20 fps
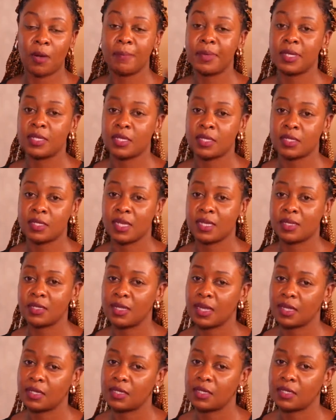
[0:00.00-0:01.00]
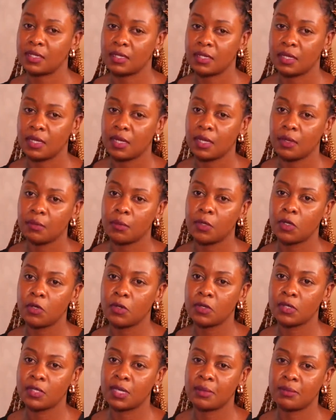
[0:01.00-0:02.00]
do a business, just start it.
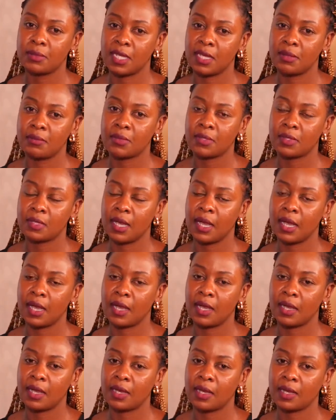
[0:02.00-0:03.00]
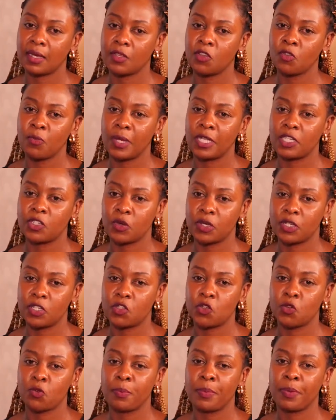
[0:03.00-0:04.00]
Because sometimes you might
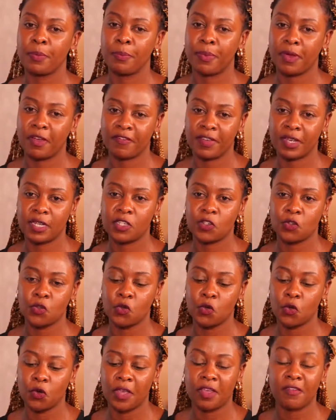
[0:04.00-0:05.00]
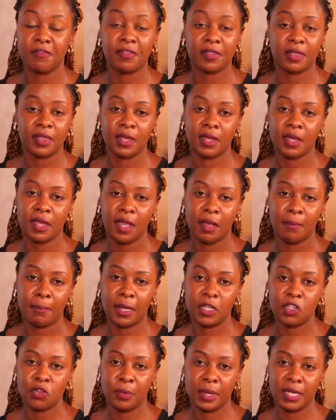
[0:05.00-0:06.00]
wait to be perfect, to know everything,
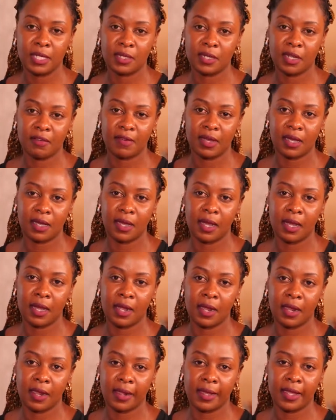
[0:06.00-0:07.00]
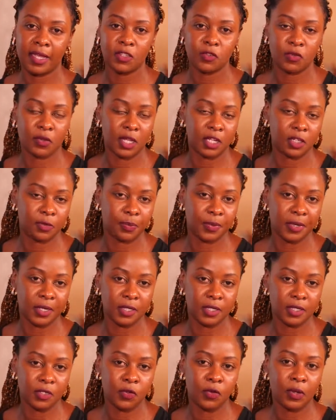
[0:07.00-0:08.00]
but you might never get to
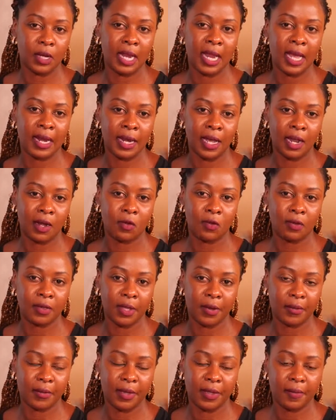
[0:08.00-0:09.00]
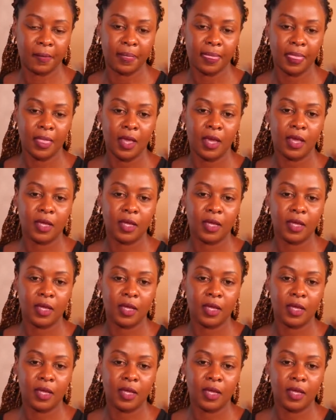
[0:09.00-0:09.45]
that point. You will learn along the way.